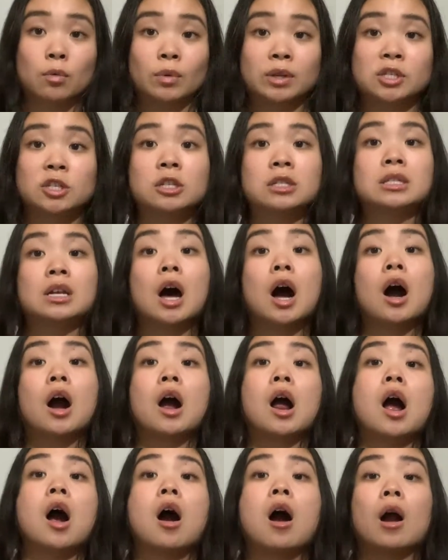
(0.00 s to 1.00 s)
which is
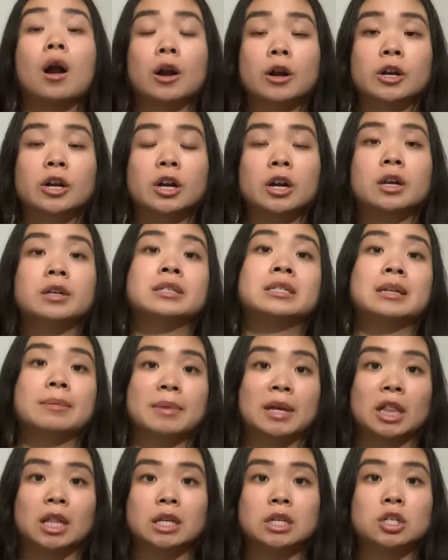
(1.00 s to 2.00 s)
a harder
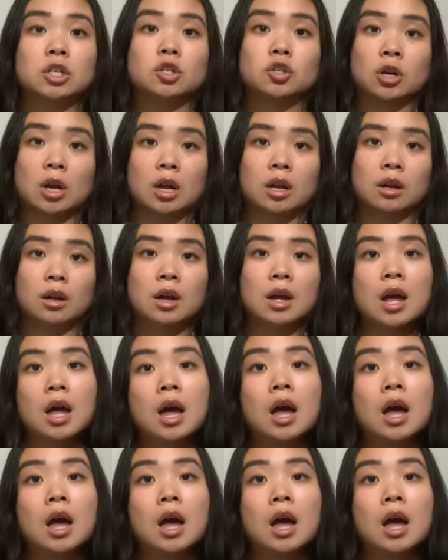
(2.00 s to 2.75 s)
stimulant drug,